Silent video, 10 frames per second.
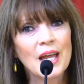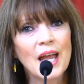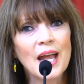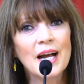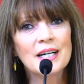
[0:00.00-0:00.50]

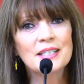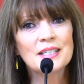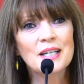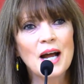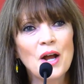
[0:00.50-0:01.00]
and
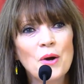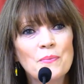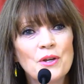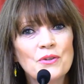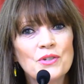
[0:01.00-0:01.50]
I hope
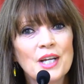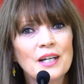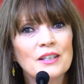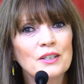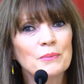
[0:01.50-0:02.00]
that you take a
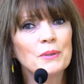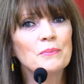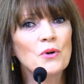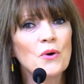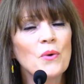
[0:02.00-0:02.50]
little bit
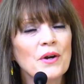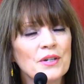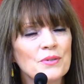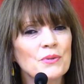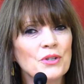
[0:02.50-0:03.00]
more
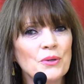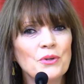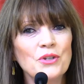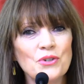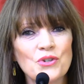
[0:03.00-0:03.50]
awareness with you
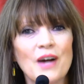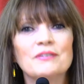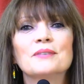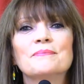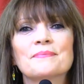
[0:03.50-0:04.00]
when you travel.